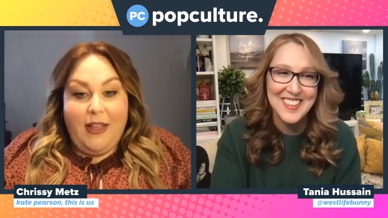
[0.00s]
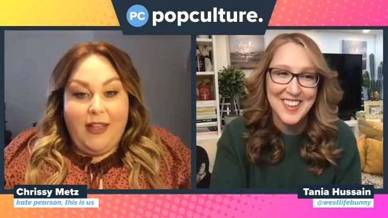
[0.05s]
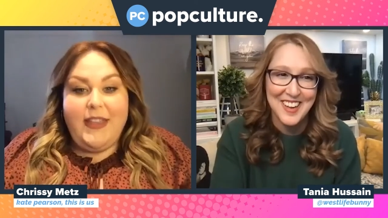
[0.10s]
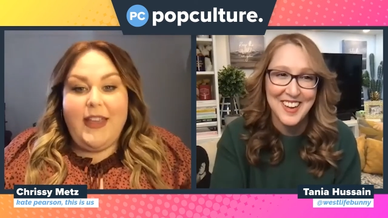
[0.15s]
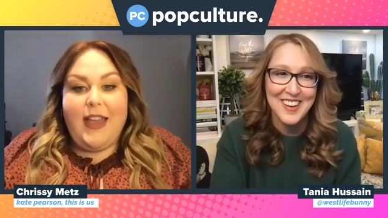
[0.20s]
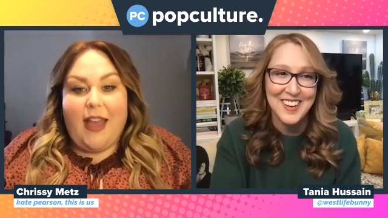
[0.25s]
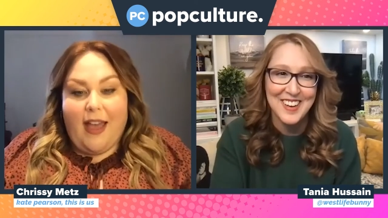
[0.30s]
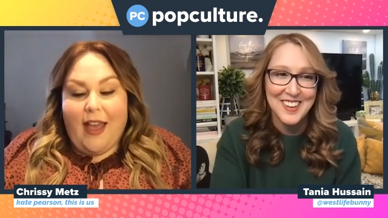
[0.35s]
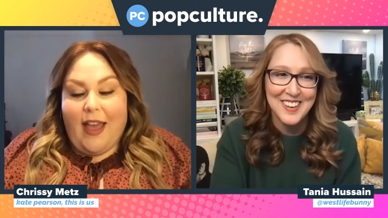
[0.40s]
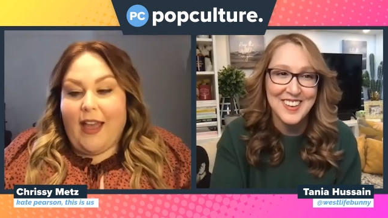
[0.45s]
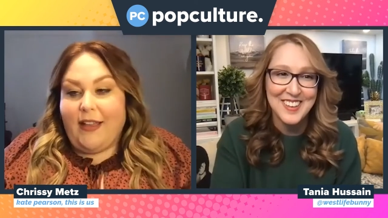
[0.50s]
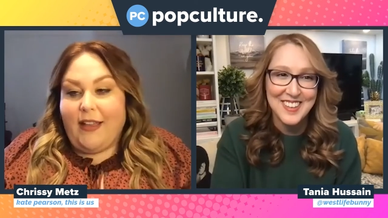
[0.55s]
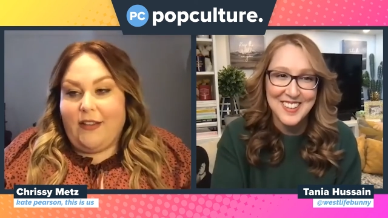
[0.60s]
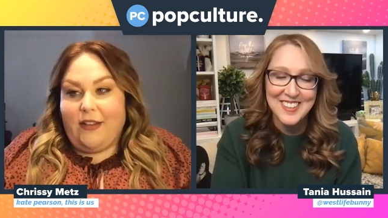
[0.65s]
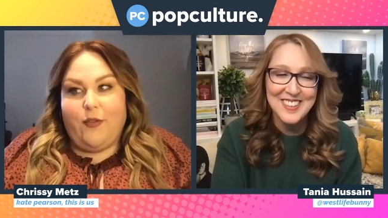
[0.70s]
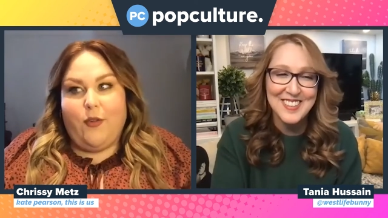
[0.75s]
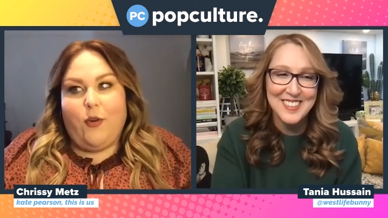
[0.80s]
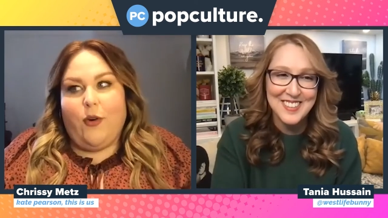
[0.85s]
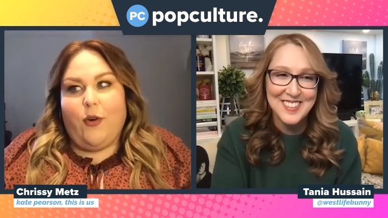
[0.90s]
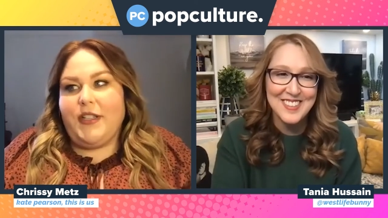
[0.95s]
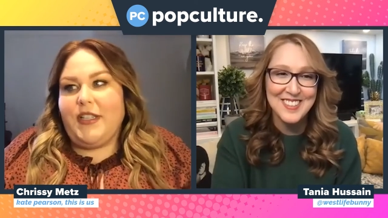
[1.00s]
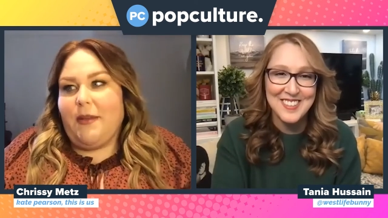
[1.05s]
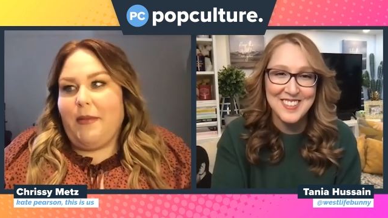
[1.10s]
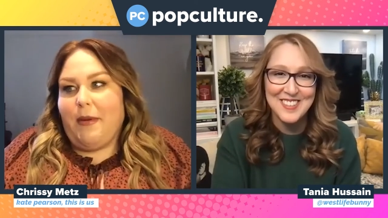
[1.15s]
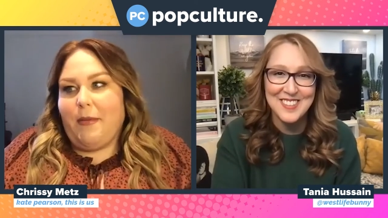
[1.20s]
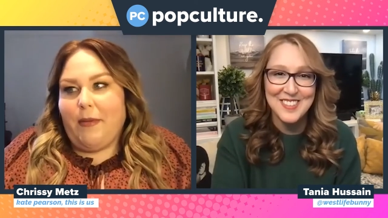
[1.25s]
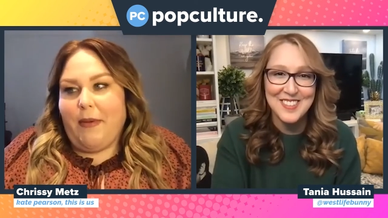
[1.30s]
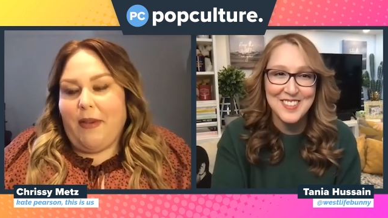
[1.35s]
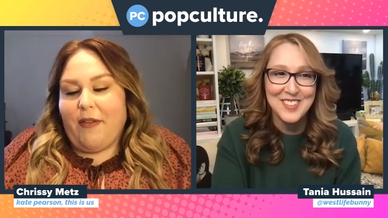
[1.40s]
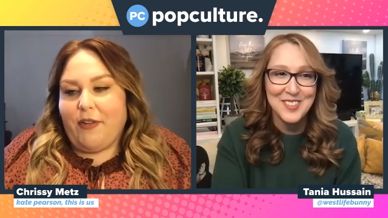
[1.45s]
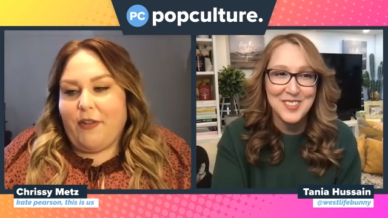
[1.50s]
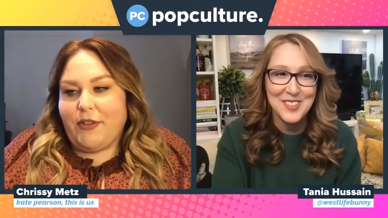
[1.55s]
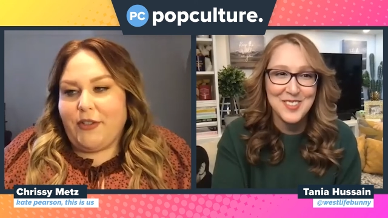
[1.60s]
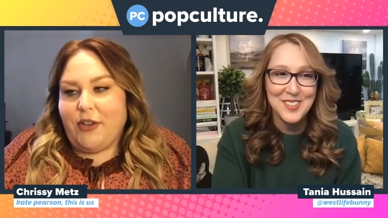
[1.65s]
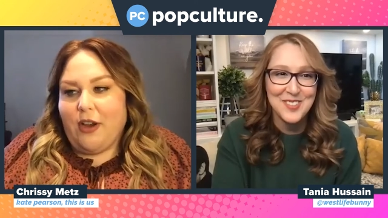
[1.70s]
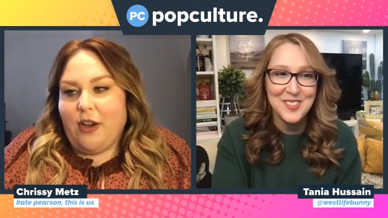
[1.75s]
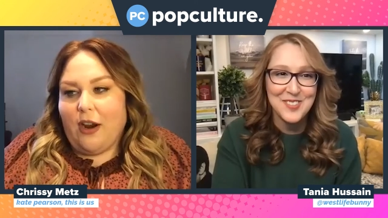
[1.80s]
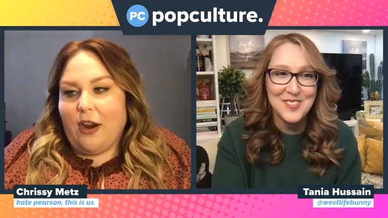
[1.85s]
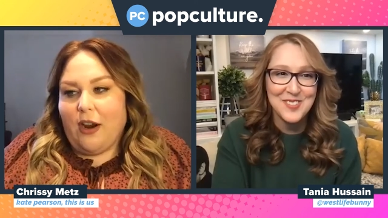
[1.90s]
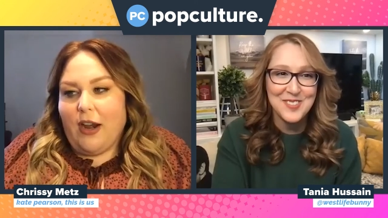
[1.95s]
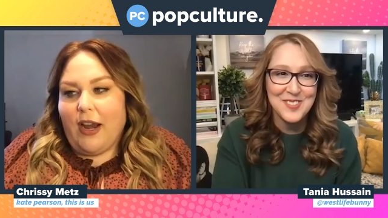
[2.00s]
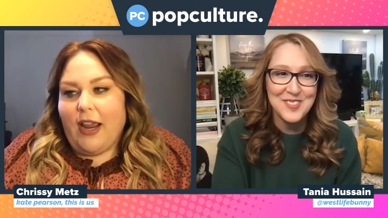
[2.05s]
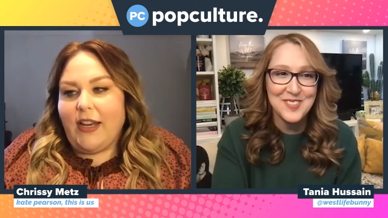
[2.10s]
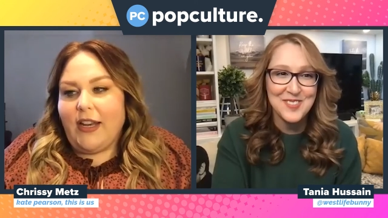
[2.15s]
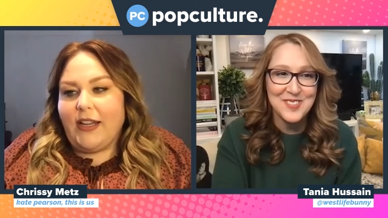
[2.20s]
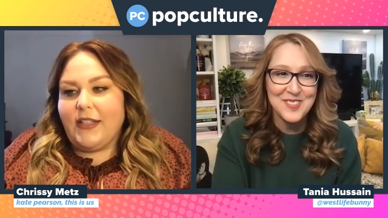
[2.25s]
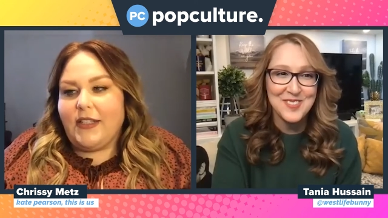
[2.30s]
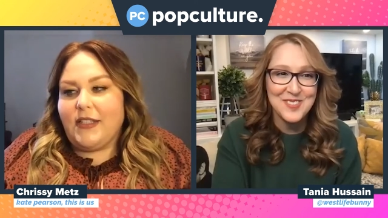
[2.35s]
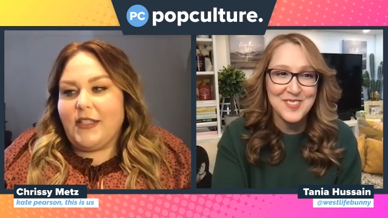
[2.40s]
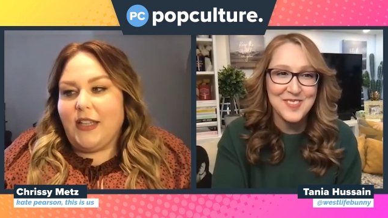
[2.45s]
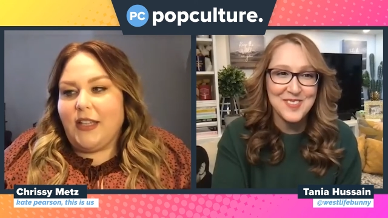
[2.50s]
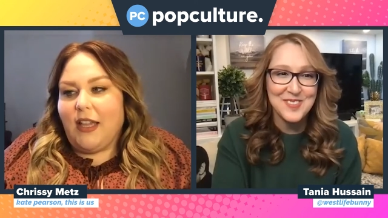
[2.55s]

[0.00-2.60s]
Speaker 1: yeah, I, of course I mm-hmm. remember my first car, and it's